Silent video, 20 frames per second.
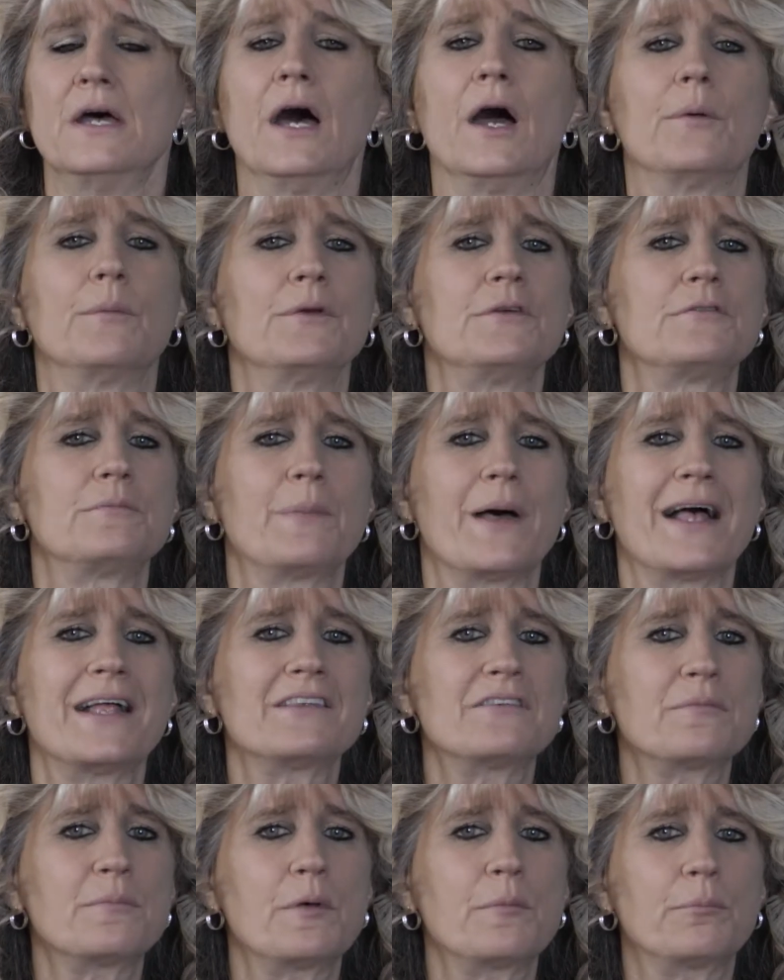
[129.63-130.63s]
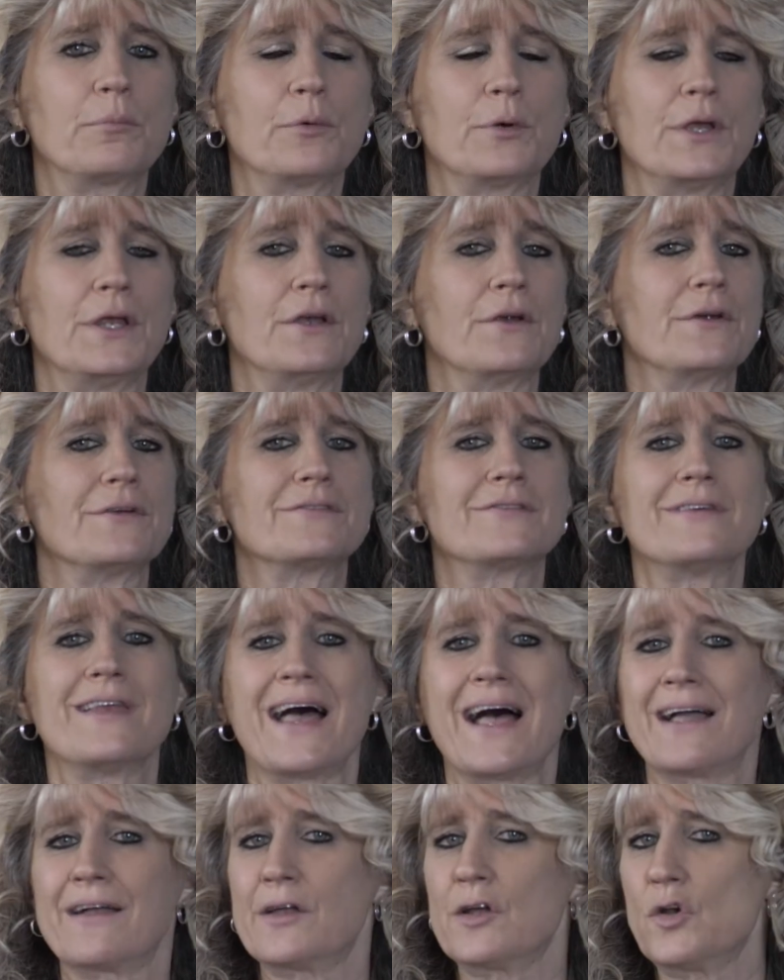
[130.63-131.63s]
A responsible breeder is
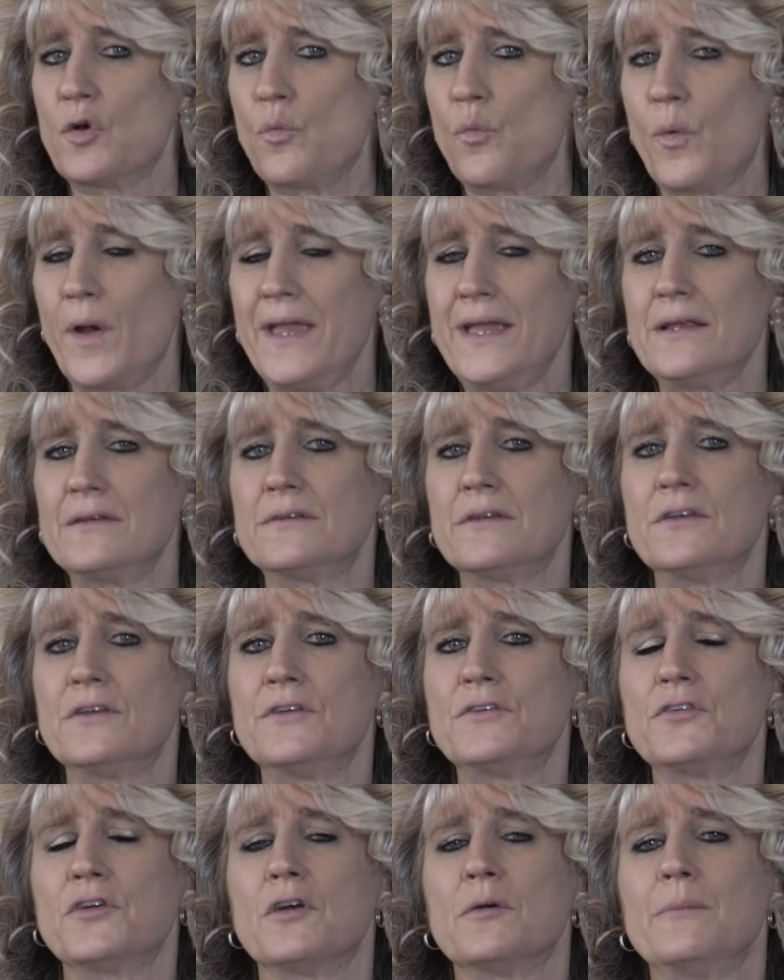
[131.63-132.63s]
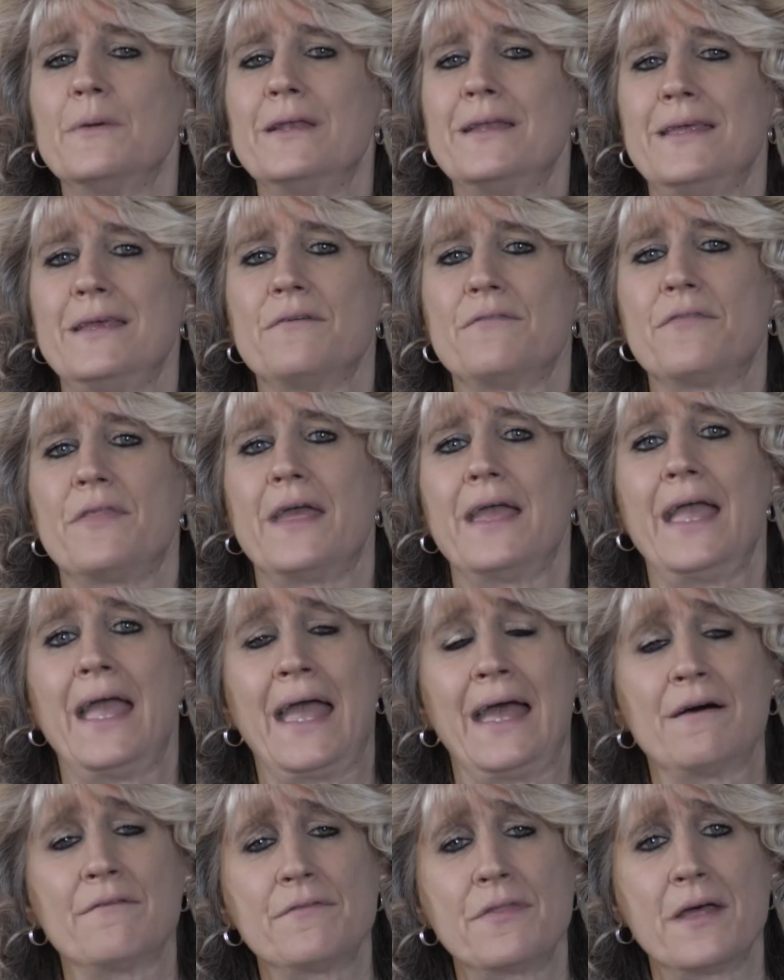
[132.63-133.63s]
not going to wait to determine if they
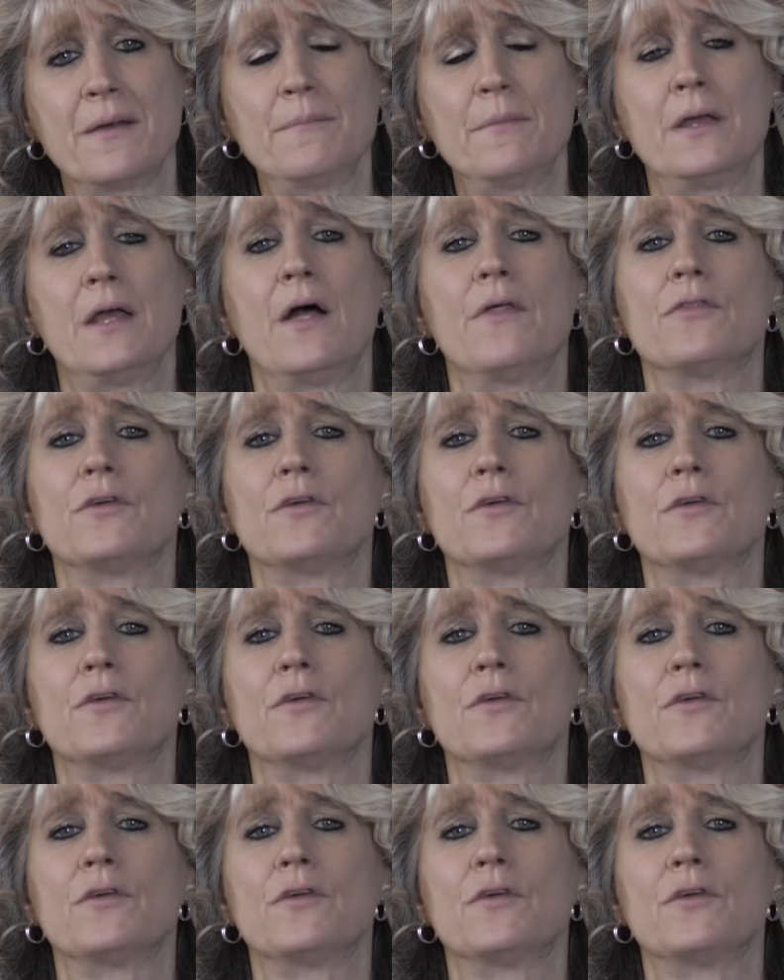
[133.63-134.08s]
have them.